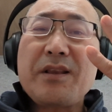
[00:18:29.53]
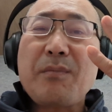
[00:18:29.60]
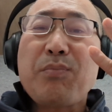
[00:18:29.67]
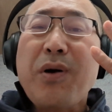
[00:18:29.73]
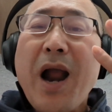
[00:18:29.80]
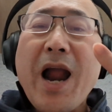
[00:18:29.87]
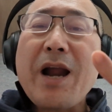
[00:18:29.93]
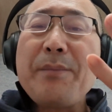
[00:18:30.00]

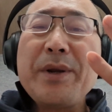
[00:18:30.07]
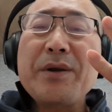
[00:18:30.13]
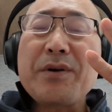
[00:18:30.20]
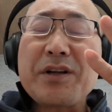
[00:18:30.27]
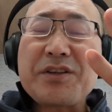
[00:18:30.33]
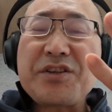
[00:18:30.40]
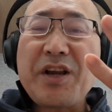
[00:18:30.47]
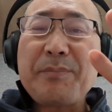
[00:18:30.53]

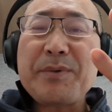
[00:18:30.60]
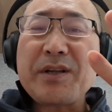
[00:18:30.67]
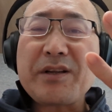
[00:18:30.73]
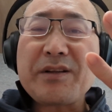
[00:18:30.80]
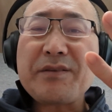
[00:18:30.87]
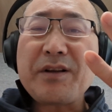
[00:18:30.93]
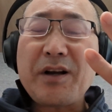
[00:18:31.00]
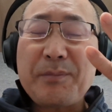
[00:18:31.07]
primary
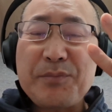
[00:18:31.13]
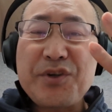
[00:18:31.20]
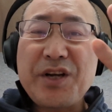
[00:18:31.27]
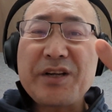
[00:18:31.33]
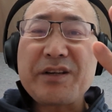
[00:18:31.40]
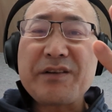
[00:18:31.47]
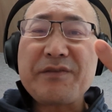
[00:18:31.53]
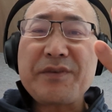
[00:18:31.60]

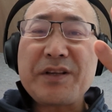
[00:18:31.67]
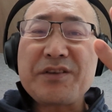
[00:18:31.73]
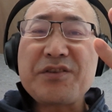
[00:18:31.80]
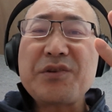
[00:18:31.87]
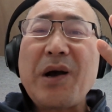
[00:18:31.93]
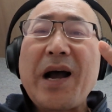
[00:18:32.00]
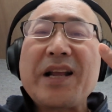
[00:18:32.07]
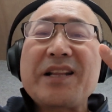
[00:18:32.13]
objective is
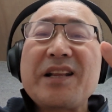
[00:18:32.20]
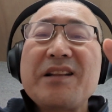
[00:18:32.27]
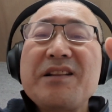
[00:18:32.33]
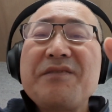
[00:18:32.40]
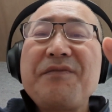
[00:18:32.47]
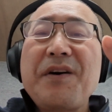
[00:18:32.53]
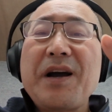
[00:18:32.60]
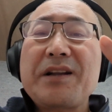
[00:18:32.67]
to
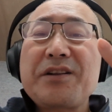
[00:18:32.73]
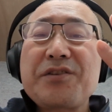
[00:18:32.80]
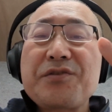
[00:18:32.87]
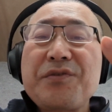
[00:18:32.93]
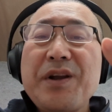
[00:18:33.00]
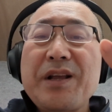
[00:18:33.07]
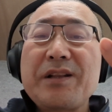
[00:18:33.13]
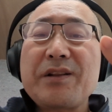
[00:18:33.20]
identify the
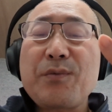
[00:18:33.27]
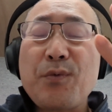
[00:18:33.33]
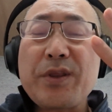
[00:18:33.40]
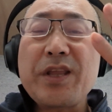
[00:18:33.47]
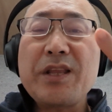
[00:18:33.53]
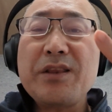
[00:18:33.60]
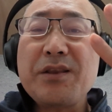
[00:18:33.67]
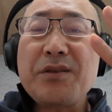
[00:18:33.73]
trend
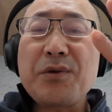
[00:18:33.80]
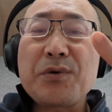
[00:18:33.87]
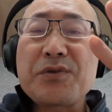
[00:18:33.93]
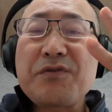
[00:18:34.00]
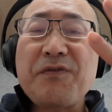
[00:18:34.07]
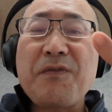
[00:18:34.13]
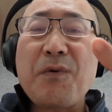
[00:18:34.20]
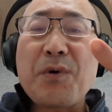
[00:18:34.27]
within those
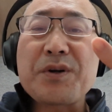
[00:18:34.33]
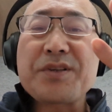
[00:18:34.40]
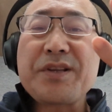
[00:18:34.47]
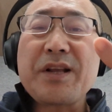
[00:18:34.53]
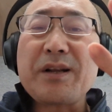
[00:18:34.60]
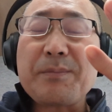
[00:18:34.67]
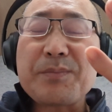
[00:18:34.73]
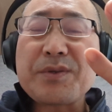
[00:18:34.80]
4
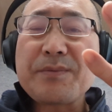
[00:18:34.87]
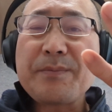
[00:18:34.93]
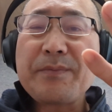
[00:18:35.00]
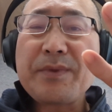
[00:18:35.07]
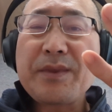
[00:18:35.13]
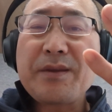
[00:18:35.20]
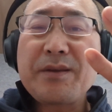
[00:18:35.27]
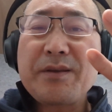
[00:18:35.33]
setups,
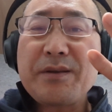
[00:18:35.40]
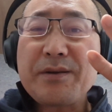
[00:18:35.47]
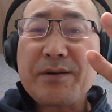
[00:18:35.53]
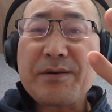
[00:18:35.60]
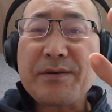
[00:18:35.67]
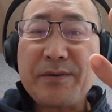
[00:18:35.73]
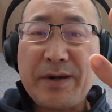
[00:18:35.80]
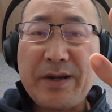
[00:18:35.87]

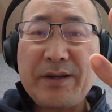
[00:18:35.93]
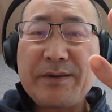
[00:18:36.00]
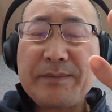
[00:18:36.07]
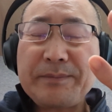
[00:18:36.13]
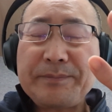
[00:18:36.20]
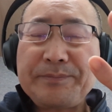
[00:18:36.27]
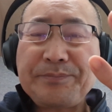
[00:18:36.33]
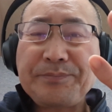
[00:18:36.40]
right?
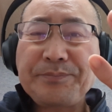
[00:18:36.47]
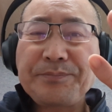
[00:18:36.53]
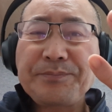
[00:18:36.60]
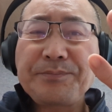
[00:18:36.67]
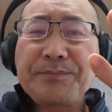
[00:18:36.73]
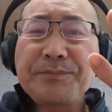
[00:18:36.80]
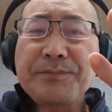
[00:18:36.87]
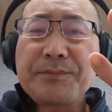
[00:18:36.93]

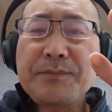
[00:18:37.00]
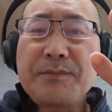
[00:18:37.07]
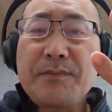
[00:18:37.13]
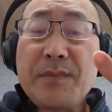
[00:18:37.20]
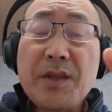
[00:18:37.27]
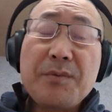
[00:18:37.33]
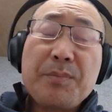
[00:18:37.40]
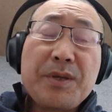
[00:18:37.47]

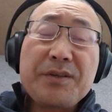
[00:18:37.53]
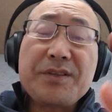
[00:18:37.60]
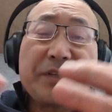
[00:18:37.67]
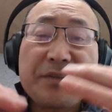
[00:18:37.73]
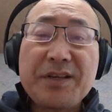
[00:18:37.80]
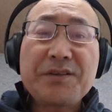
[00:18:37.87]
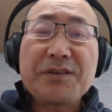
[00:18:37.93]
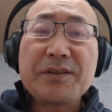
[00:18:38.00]
Because
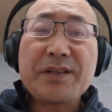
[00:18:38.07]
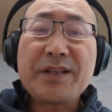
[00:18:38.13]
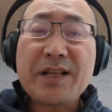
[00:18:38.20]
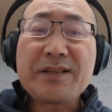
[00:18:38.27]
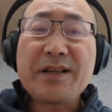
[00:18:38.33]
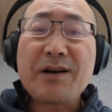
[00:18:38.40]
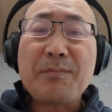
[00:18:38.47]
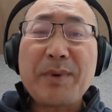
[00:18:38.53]
essentially
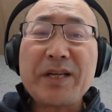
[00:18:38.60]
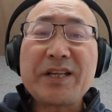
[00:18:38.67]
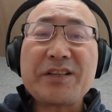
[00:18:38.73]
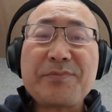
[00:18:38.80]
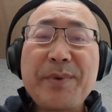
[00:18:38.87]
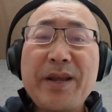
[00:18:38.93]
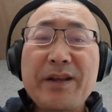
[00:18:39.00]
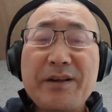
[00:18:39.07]
that's how money
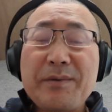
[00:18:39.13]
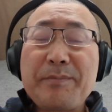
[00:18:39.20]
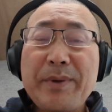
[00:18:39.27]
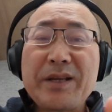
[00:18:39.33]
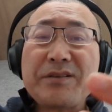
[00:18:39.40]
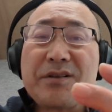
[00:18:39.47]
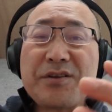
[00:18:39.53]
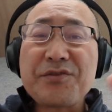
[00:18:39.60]
is made,
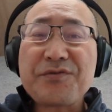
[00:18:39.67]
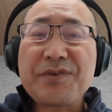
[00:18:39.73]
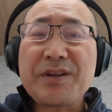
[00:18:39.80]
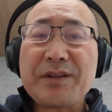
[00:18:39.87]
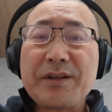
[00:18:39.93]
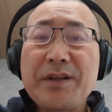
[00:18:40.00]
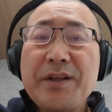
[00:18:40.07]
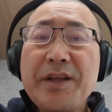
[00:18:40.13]
based on
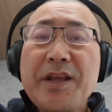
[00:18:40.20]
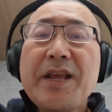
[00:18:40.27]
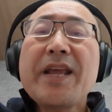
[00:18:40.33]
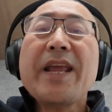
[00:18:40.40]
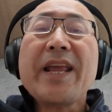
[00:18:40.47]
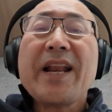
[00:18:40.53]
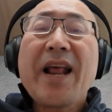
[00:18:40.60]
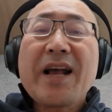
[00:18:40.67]
trend.
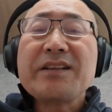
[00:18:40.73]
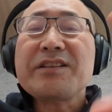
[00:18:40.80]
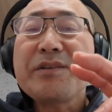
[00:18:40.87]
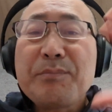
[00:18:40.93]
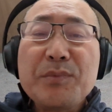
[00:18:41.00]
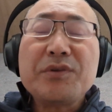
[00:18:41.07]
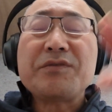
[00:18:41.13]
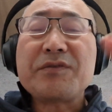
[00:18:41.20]
It has
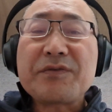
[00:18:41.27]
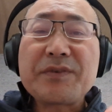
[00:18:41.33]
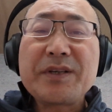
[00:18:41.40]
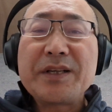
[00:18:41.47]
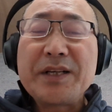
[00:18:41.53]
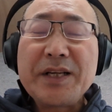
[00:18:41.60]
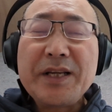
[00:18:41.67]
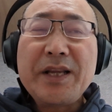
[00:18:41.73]
to move.
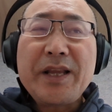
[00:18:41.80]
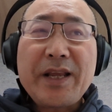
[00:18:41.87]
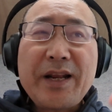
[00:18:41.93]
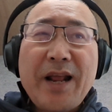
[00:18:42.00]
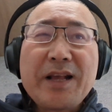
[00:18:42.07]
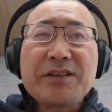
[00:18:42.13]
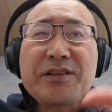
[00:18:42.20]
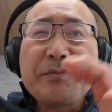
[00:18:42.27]
It
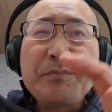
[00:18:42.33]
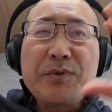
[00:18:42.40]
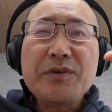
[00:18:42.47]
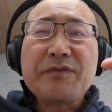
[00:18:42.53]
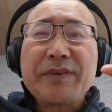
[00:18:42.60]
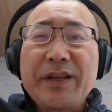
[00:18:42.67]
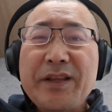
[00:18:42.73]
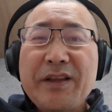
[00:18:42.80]
has to
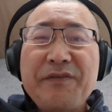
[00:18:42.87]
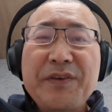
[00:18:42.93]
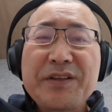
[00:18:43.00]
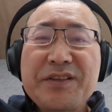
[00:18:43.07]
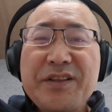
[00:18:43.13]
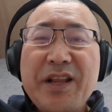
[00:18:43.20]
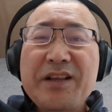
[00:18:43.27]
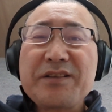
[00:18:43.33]
move. If it
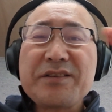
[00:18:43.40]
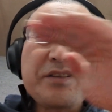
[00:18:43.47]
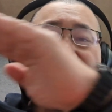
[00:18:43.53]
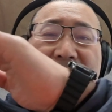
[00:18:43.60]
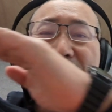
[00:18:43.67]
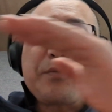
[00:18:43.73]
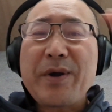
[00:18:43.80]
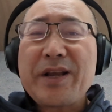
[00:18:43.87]
stays
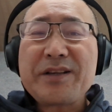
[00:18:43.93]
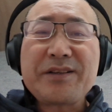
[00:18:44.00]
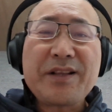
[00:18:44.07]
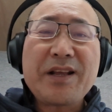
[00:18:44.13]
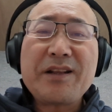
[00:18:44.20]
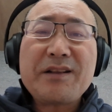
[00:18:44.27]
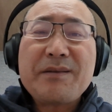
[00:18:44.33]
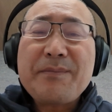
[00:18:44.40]
sideways,
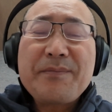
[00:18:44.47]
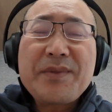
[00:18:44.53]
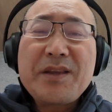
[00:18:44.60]
then